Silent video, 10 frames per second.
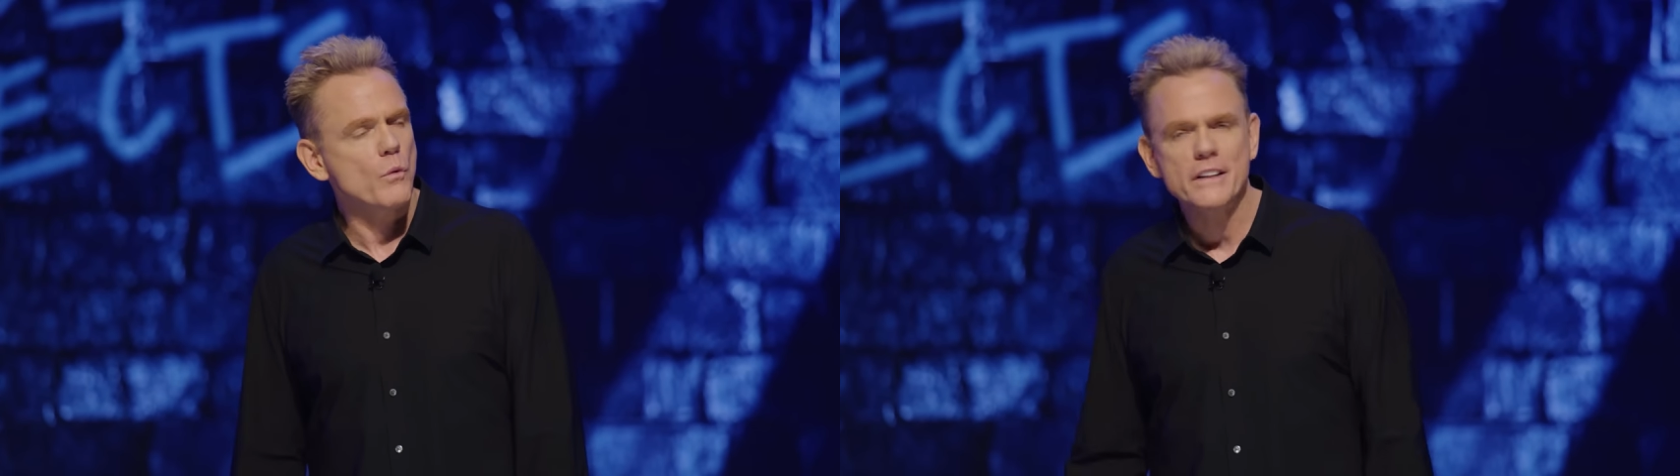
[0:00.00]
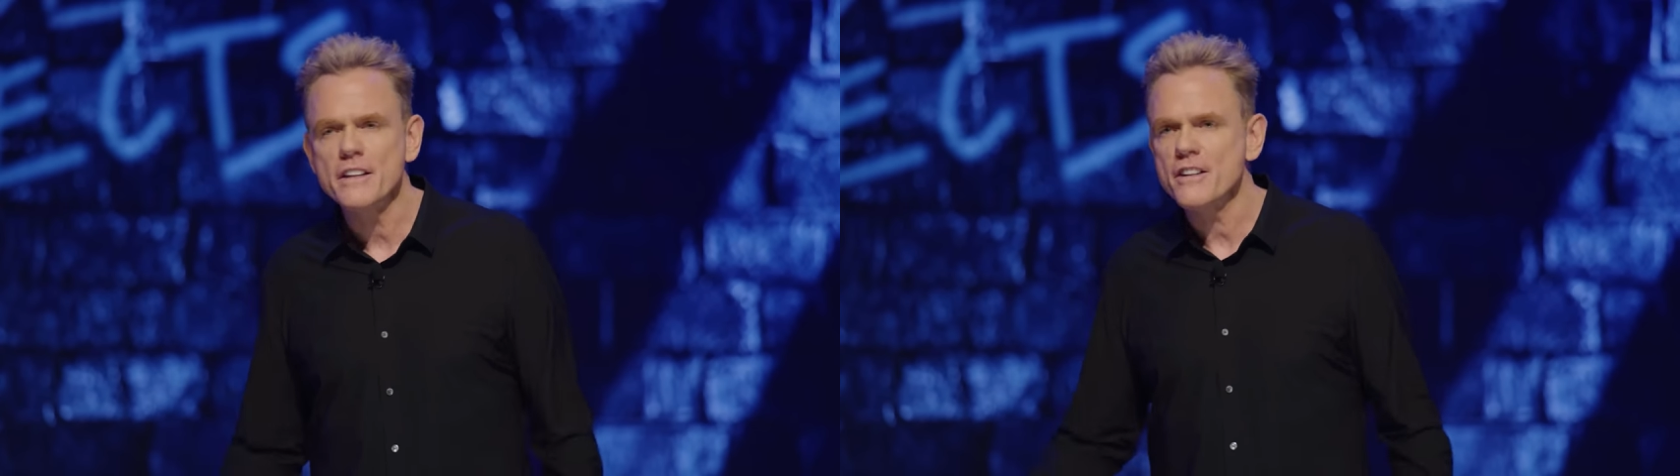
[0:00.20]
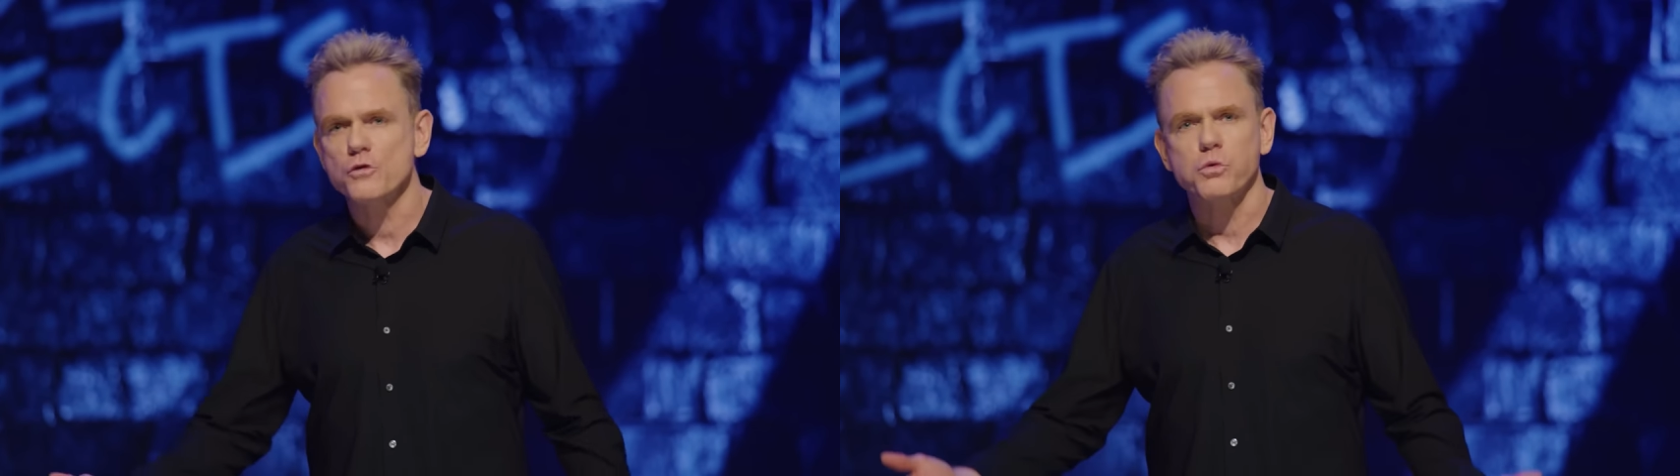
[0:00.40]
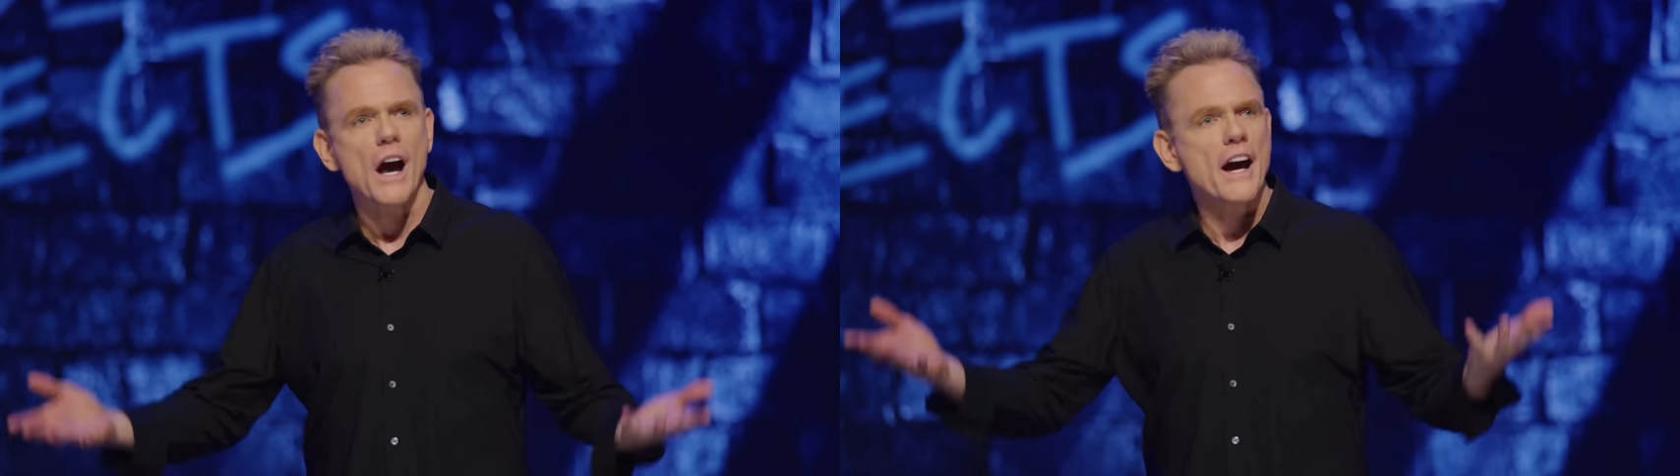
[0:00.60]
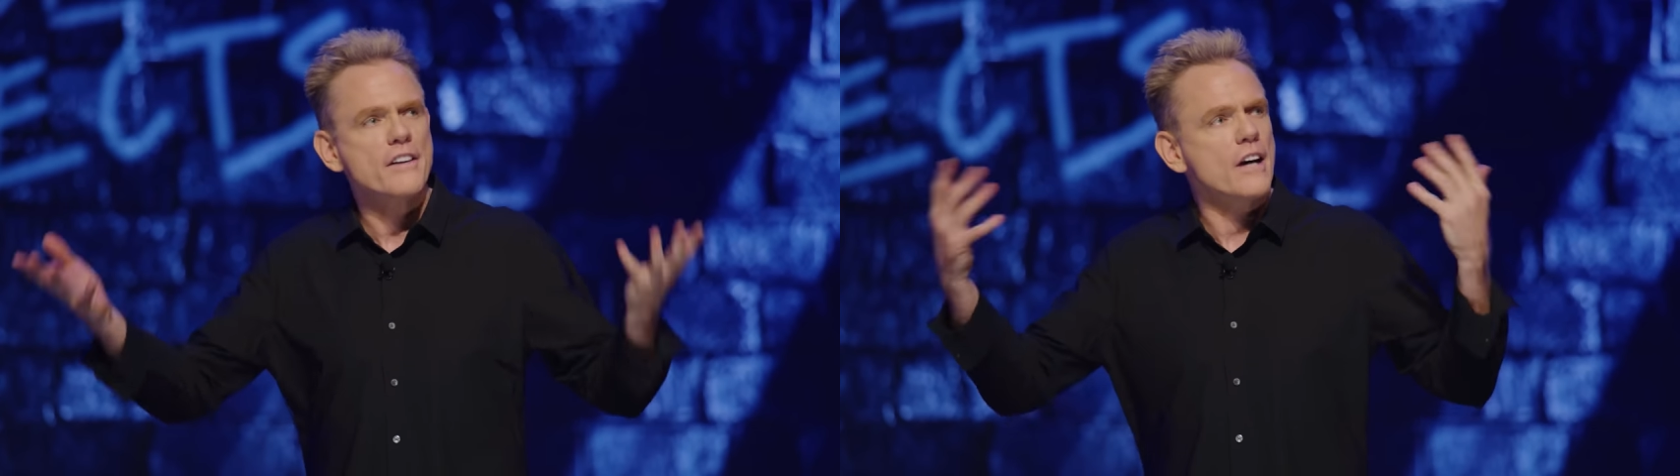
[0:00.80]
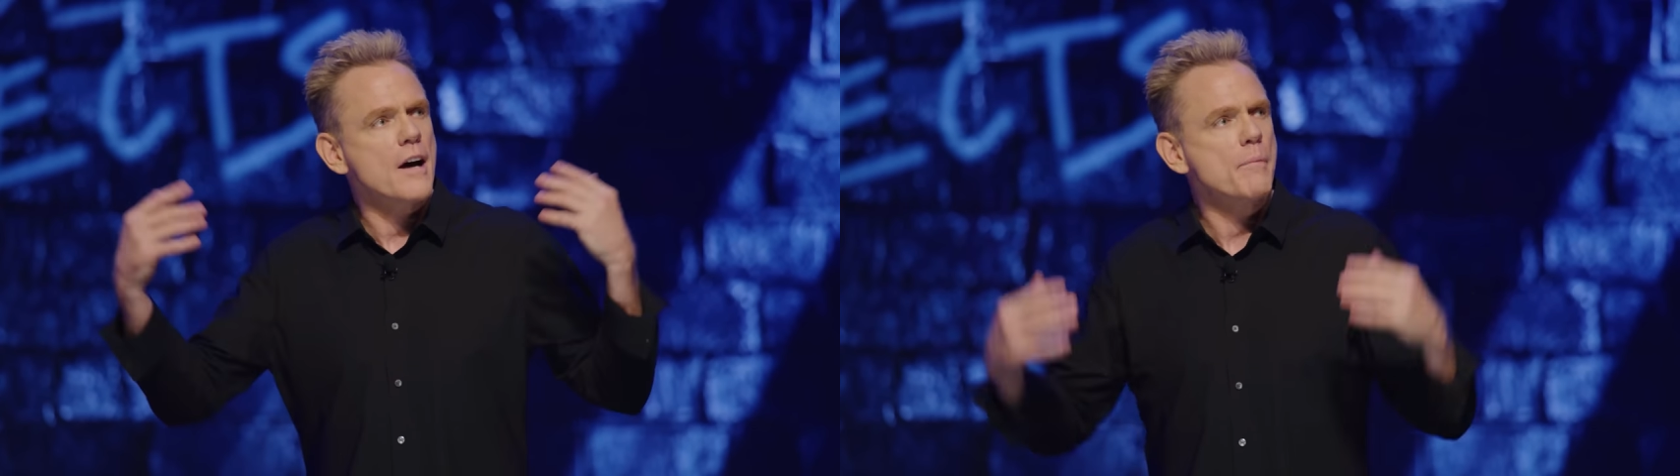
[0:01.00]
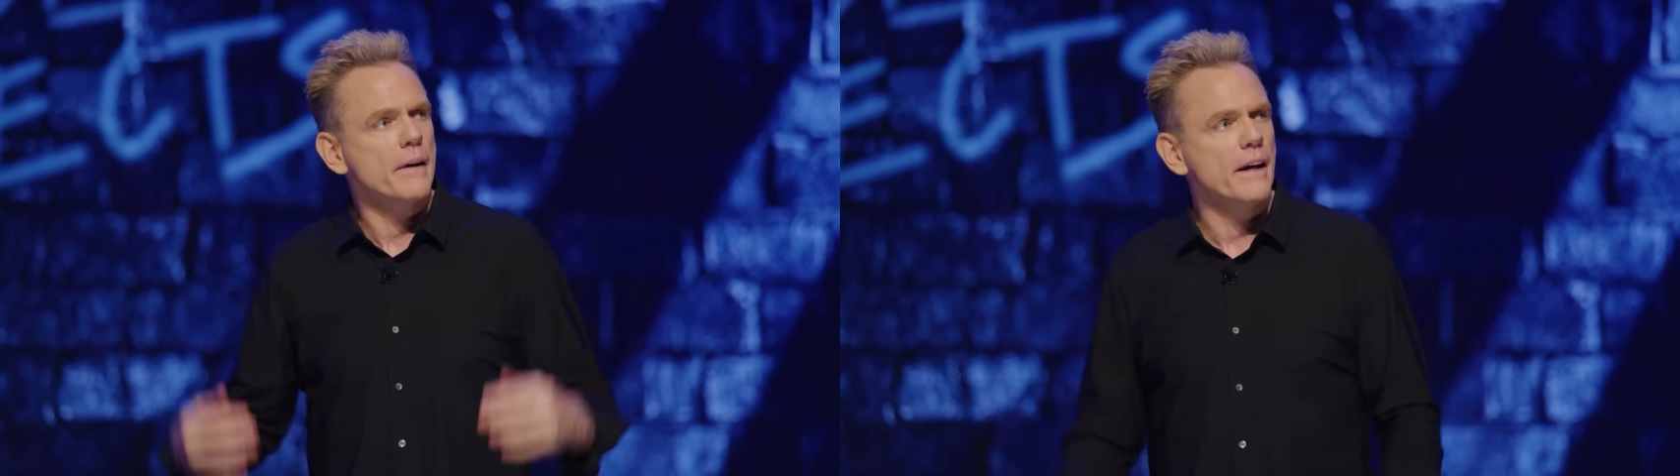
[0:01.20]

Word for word: When did this rise up